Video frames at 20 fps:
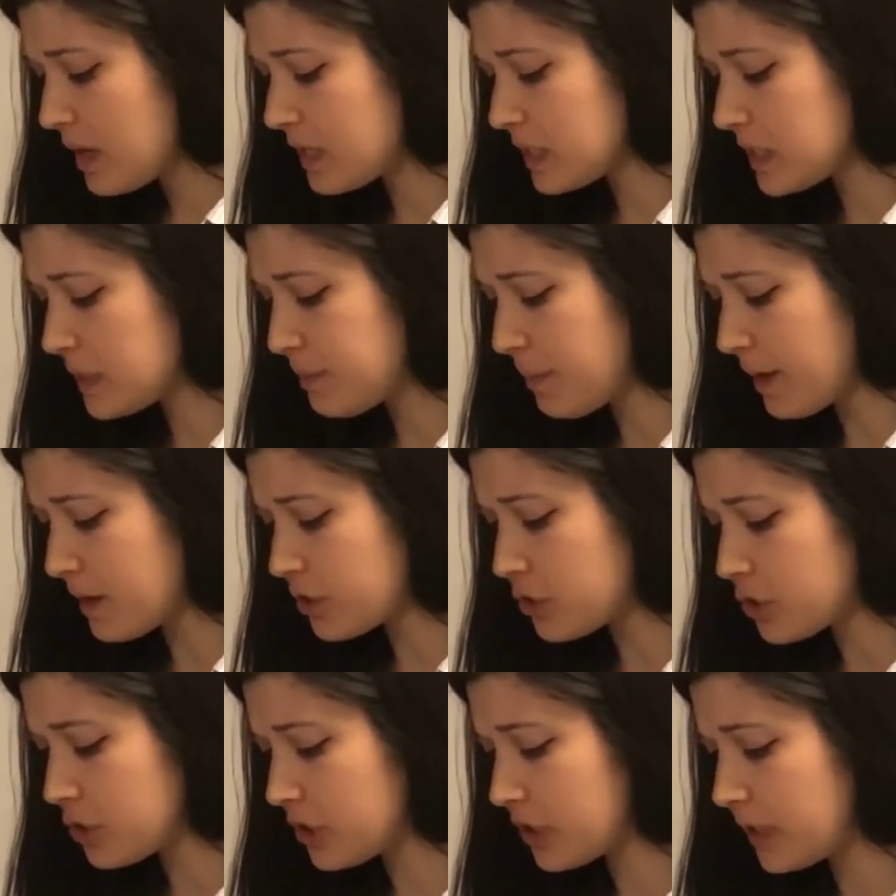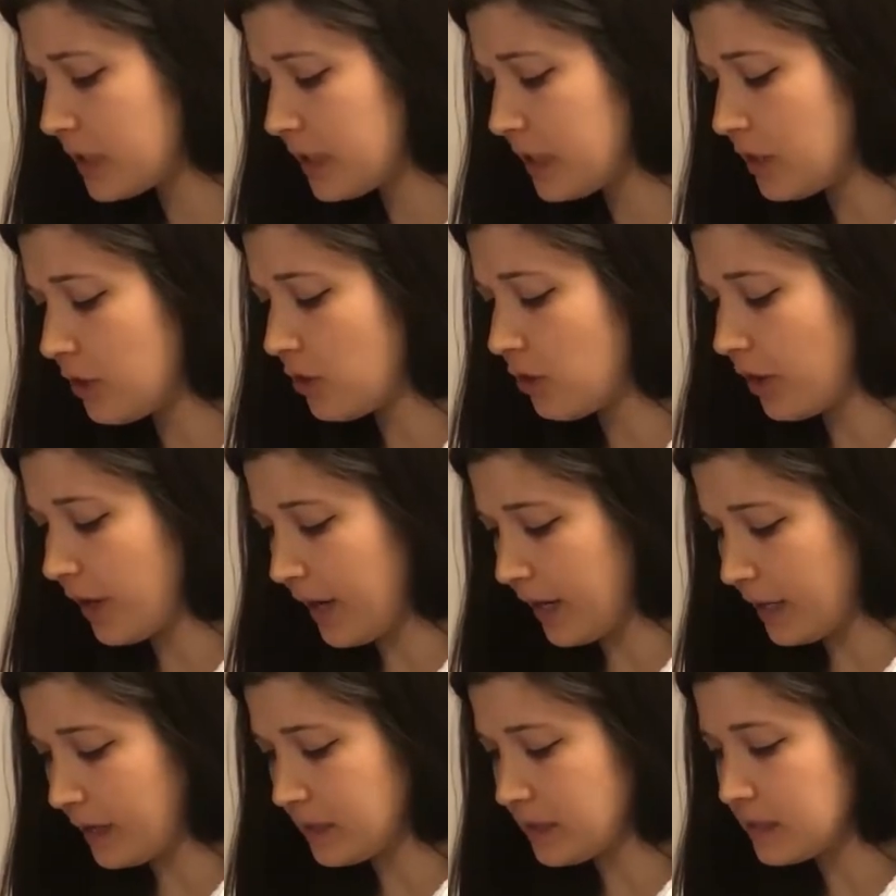Especially
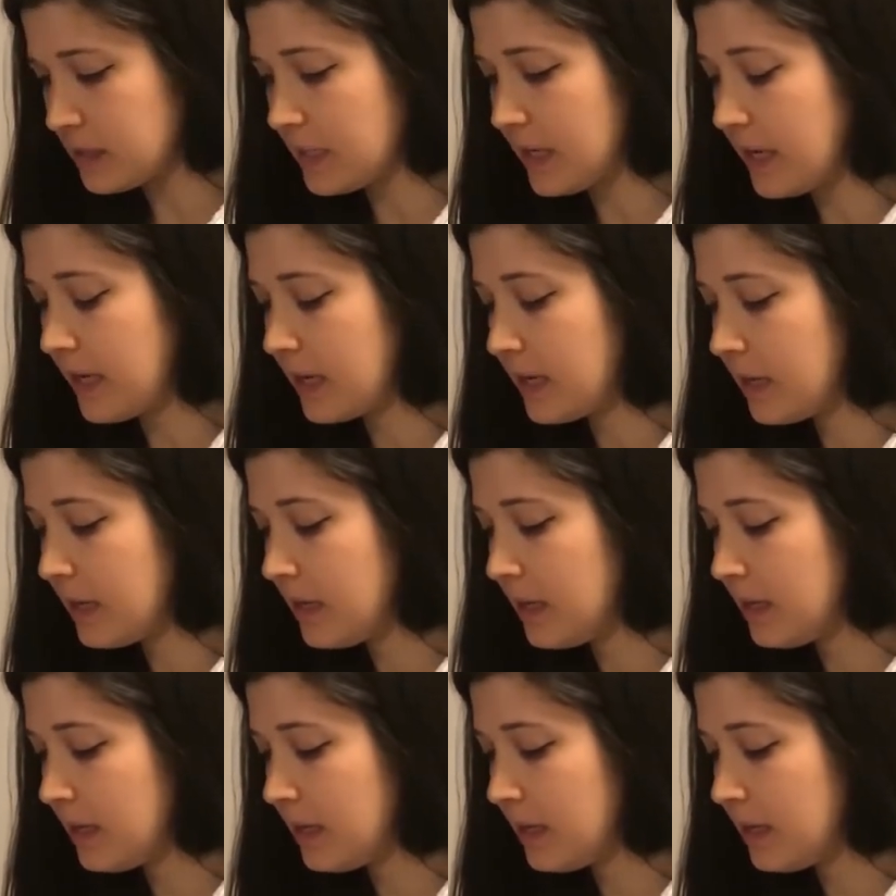grains, like,